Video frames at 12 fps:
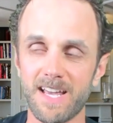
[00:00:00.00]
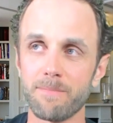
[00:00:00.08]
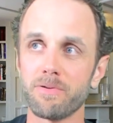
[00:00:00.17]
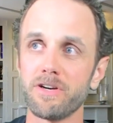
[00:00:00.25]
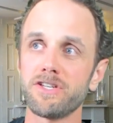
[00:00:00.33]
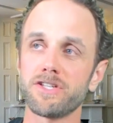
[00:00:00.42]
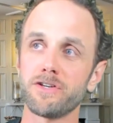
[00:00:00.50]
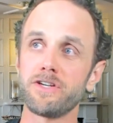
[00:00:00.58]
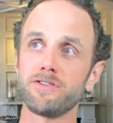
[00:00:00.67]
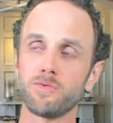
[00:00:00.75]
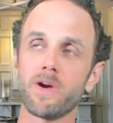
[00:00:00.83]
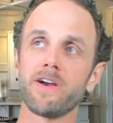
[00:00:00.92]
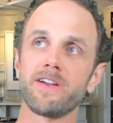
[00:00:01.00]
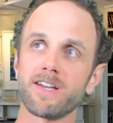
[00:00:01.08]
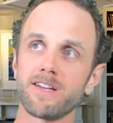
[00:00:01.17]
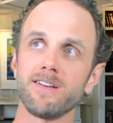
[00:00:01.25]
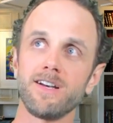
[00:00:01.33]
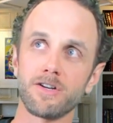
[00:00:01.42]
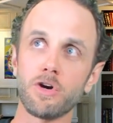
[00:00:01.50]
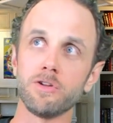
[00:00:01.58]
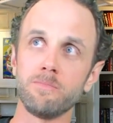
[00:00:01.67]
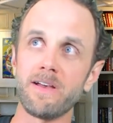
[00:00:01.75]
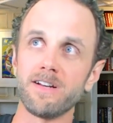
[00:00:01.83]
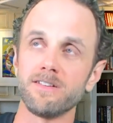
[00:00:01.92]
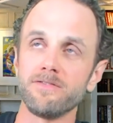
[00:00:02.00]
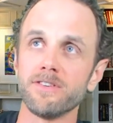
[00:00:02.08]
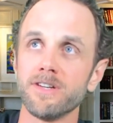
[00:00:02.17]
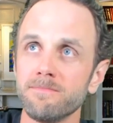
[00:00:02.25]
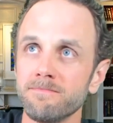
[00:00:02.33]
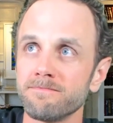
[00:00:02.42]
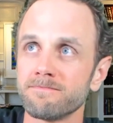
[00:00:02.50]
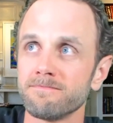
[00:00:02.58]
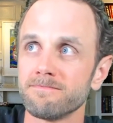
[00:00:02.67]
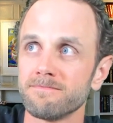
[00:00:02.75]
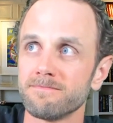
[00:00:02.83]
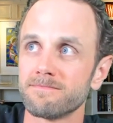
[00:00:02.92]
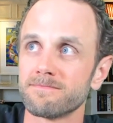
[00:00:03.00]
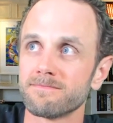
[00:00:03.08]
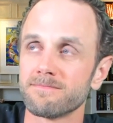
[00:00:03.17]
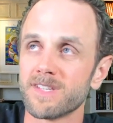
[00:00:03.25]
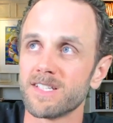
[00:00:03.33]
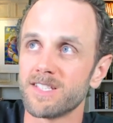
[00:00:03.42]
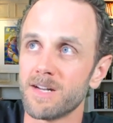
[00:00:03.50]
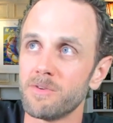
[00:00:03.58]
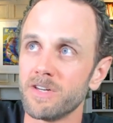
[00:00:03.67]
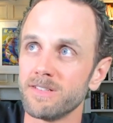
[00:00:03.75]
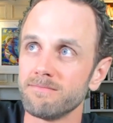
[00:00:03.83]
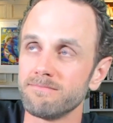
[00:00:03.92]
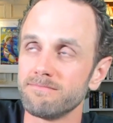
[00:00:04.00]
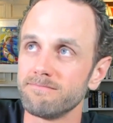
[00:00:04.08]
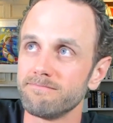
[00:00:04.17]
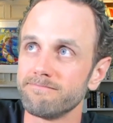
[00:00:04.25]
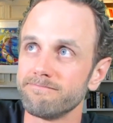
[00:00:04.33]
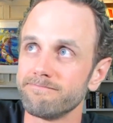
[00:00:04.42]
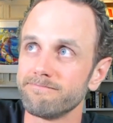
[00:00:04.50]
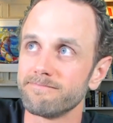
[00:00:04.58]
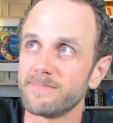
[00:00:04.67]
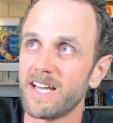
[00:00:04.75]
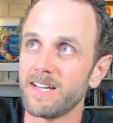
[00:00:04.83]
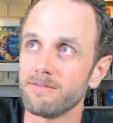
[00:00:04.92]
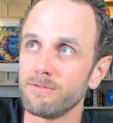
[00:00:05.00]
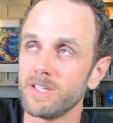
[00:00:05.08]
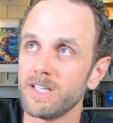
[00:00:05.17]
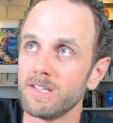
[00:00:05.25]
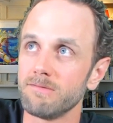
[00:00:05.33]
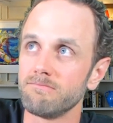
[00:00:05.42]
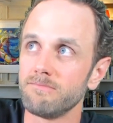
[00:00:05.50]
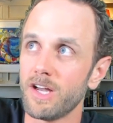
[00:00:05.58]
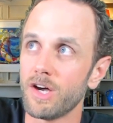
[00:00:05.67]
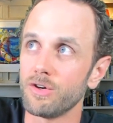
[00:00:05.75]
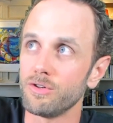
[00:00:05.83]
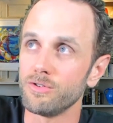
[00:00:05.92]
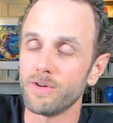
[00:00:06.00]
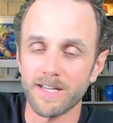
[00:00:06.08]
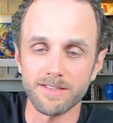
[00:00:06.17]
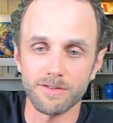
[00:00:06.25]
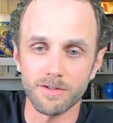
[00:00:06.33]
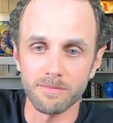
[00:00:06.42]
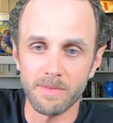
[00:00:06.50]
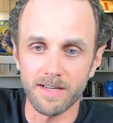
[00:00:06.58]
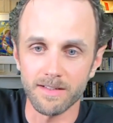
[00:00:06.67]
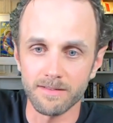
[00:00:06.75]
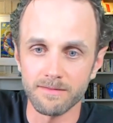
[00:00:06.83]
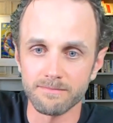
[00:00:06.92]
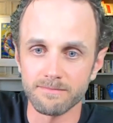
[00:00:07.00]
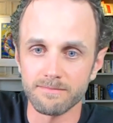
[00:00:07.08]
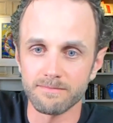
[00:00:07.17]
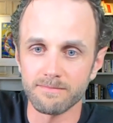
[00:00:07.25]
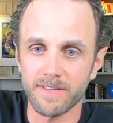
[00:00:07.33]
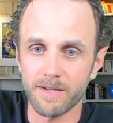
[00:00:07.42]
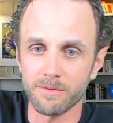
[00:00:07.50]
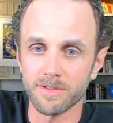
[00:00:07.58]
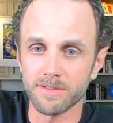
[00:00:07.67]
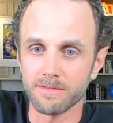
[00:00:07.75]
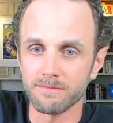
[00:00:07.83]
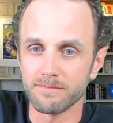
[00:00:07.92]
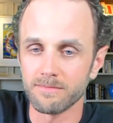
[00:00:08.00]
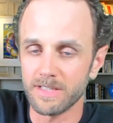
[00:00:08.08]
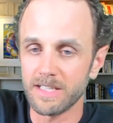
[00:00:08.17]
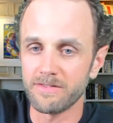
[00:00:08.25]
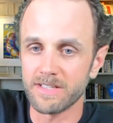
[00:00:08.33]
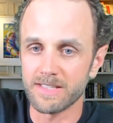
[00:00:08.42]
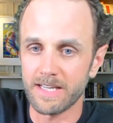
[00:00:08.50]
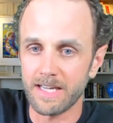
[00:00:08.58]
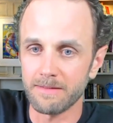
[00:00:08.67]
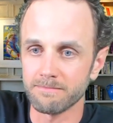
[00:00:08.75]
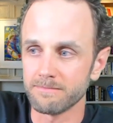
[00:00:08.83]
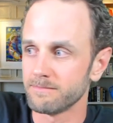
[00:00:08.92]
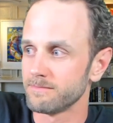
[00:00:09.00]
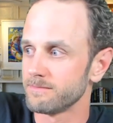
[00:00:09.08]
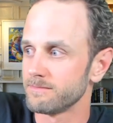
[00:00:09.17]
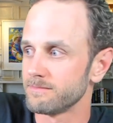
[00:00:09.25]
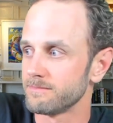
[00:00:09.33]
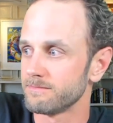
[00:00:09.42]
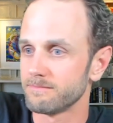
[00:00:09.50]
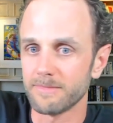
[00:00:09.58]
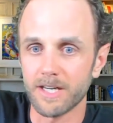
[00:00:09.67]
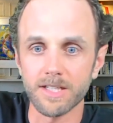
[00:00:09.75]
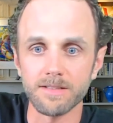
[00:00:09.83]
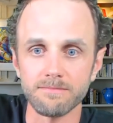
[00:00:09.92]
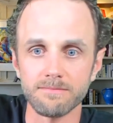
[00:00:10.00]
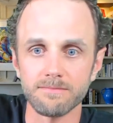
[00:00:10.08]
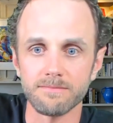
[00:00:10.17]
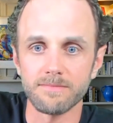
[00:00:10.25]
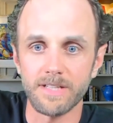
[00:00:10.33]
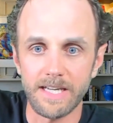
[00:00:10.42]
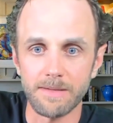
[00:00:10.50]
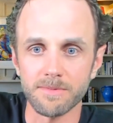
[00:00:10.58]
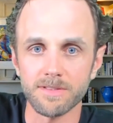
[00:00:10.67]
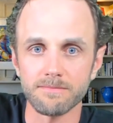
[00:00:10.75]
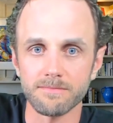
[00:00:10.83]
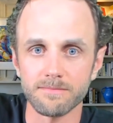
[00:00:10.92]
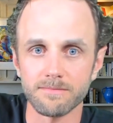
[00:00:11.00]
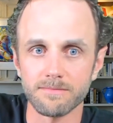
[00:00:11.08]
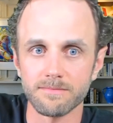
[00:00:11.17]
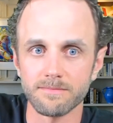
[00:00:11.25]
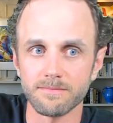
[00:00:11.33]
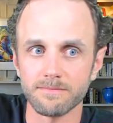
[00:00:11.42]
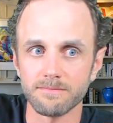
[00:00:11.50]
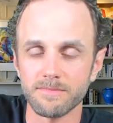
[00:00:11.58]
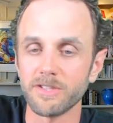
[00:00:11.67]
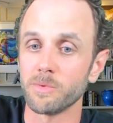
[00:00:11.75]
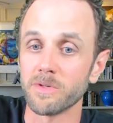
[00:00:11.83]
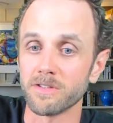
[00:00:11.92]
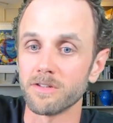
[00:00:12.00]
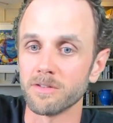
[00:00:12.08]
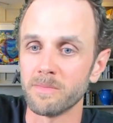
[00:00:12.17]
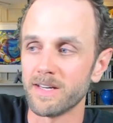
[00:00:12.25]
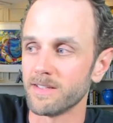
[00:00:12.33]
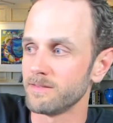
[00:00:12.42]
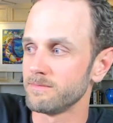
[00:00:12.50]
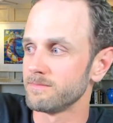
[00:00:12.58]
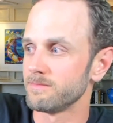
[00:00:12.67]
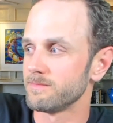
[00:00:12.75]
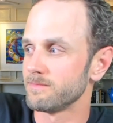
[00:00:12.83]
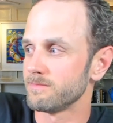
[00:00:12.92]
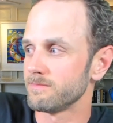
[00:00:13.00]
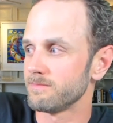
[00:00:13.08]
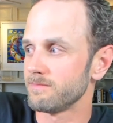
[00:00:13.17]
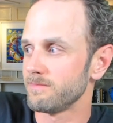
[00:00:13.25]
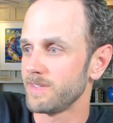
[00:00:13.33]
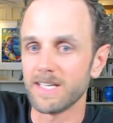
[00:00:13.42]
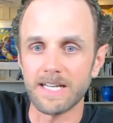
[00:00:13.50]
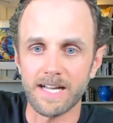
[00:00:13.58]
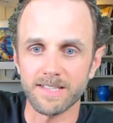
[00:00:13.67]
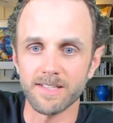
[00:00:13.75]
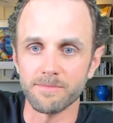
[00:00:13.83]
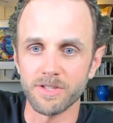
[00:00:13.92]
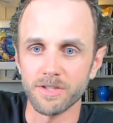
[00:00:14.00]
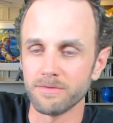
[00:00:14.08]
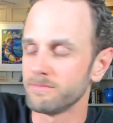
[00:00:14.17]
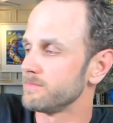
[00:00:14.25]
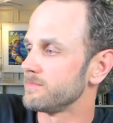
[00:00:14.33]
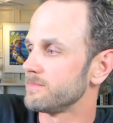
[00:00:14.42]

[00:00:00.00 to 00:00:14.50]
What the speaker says: I'm pretty sure he was wearing a gold medal from someone that we know who has a gold medal. I will leave his name unnamed. But he was wearing a gold medal. In a hot tub, too.